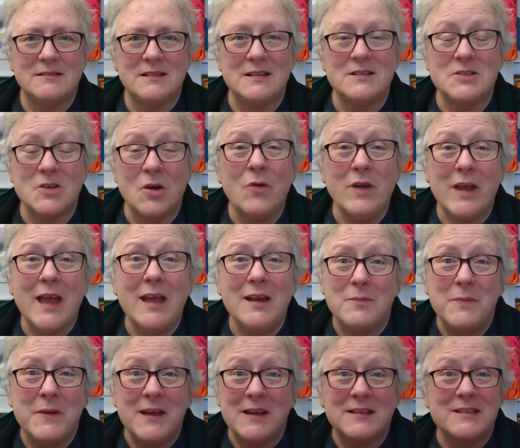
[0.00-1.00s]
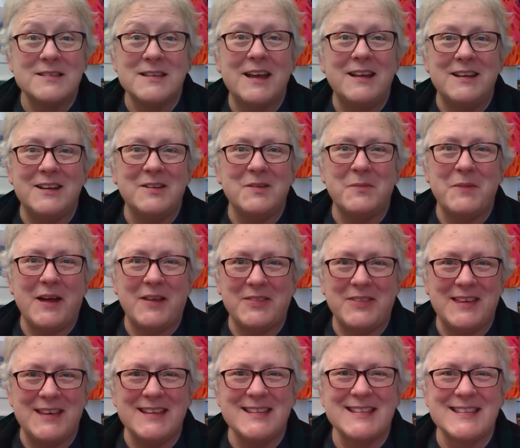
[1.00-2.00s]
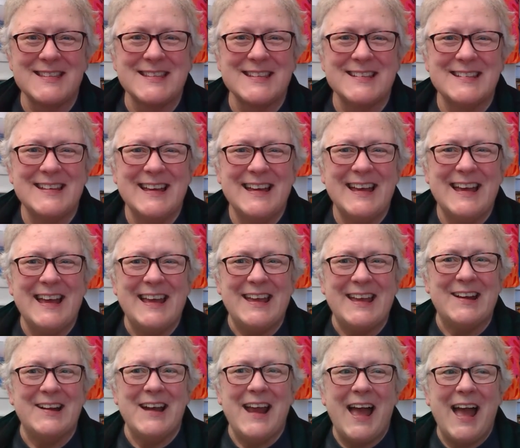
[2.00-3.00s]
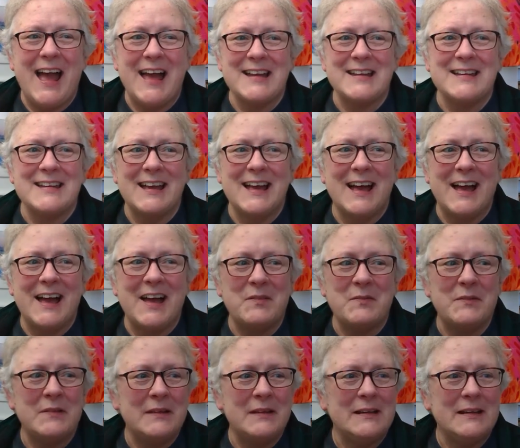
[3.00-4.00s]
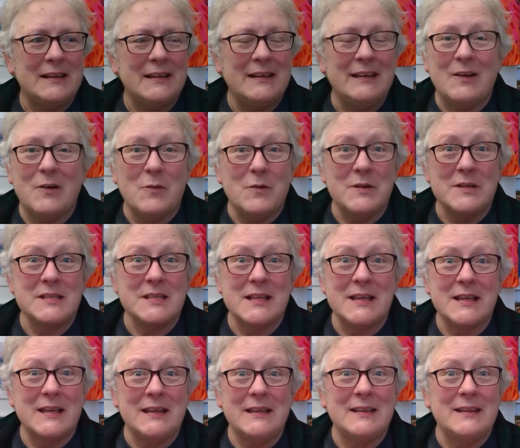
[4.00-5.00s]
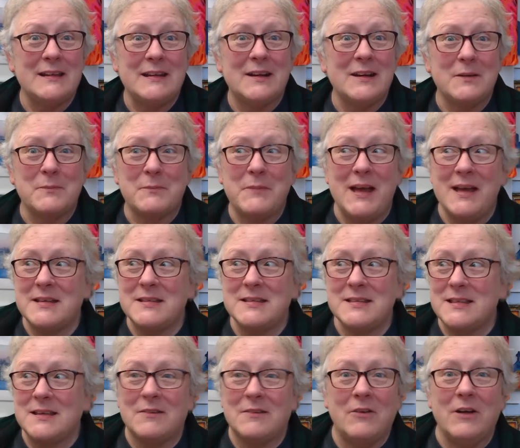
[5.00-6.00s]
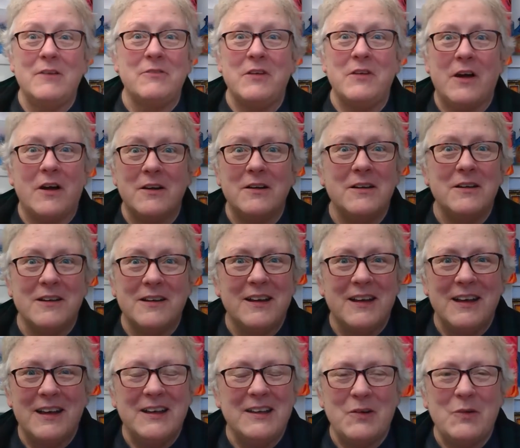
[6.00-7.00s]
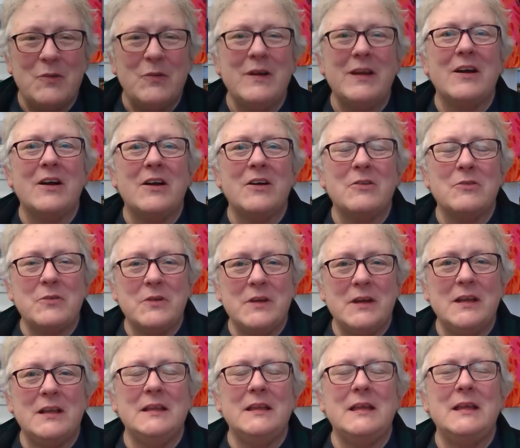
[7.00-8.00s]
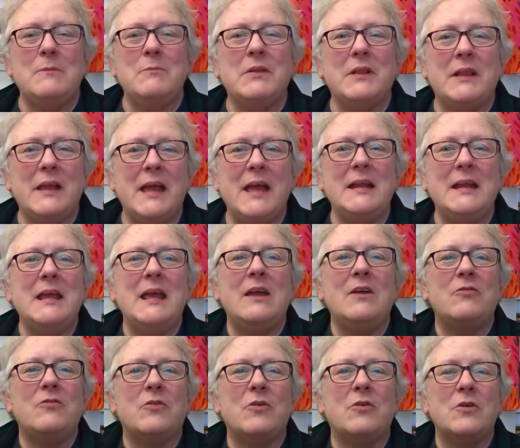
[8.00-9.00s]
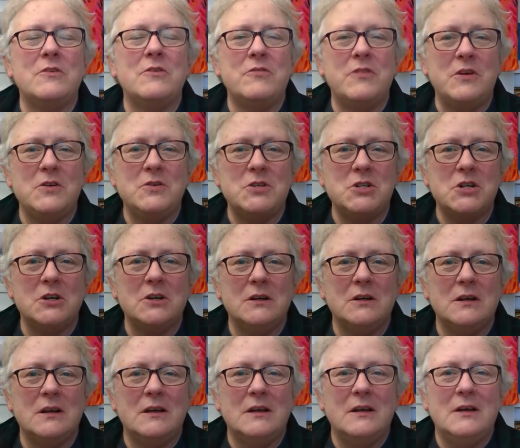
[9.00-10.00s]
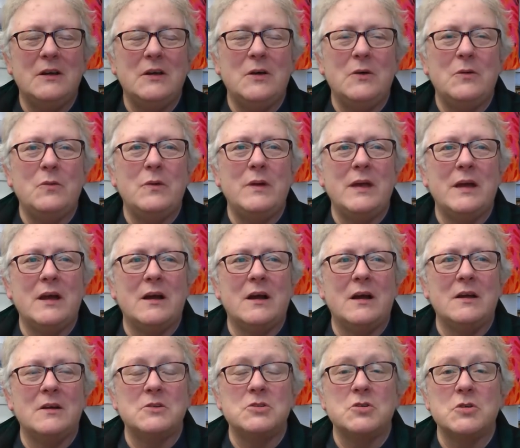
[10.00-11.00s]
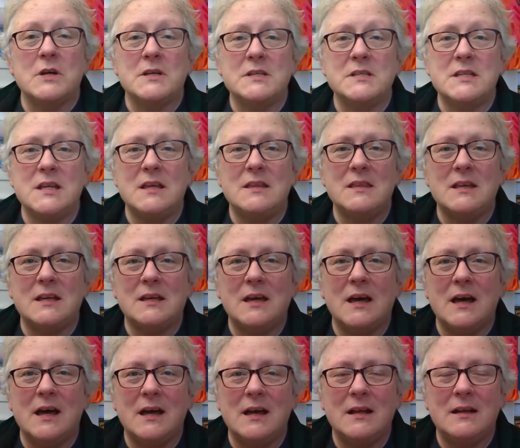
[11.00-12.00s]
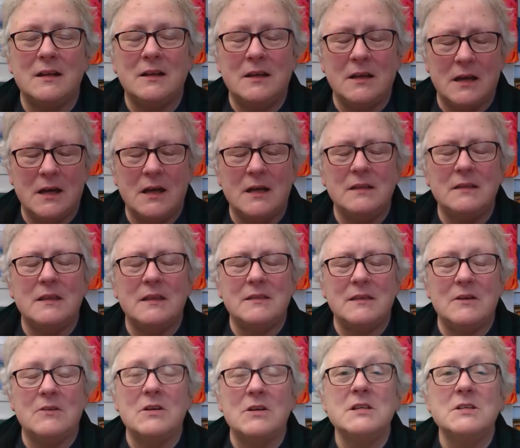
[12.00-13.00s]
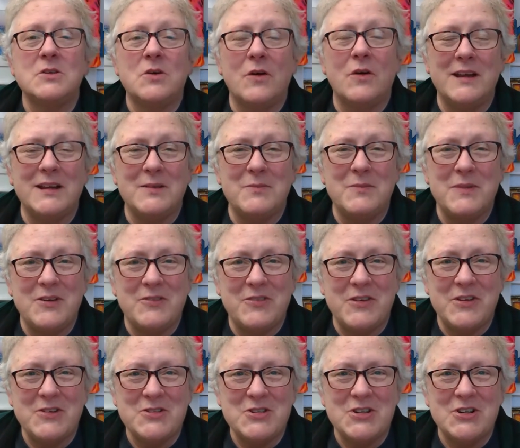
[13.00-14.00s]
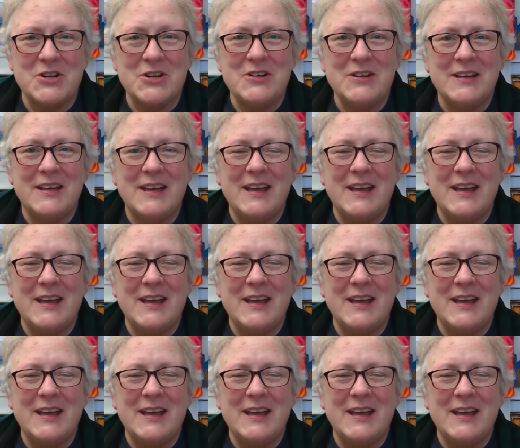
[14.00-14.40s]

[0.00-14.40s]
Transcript: It's okay to be excited about this. You're not, whistling in the dark past the graveyard. We are really planning for the future. We are trusting that God, that there is going to be a future.